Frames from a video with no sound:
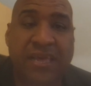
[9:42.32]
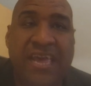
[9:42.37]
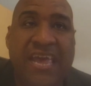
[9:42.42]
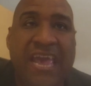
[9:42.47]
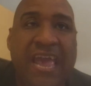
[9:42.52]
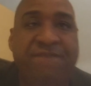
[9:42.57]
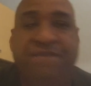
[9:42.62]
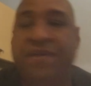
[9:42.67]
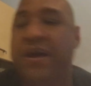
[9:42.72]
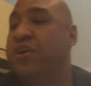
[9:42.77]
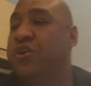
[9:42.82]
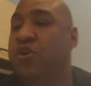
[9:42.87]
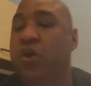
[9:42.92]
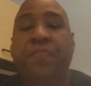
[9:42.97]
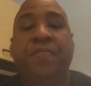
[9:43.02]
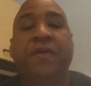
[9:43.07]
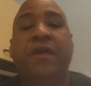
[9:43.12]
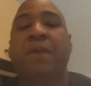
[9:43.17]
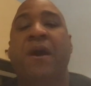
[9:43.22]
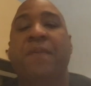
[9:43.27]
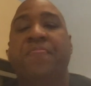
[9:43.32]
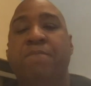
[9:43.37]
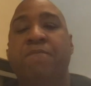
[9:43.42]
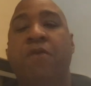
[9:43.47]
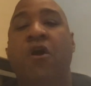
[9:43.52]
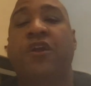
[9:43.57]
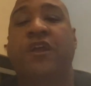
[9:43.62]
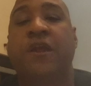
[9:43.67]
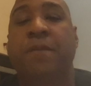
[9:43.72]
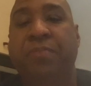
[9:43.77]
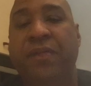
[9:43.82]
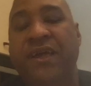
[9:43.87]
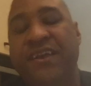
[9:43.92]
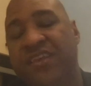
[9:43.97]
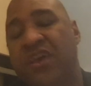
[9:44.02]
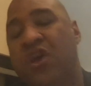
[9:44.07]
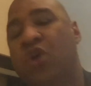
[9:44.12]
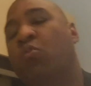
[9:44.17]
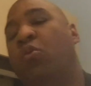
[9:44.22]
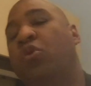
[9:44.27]
if I don't know anything about the marketplace?
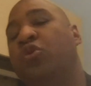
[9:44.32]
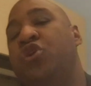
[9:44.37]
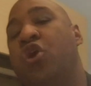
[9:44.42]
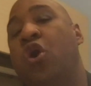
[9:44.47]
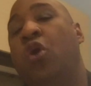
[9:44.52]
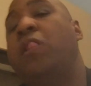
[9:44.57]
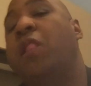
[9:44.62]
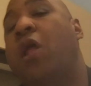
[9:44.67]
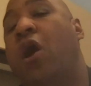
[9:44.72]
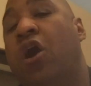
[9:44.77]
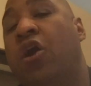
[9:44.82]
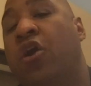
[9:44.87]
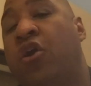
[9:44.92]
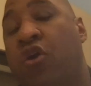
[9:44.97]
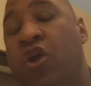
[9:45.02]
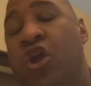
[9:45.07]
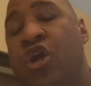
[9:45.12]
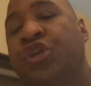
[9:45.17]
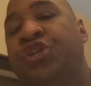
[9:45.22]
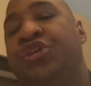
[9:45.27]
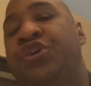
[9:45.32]
Well, no longer do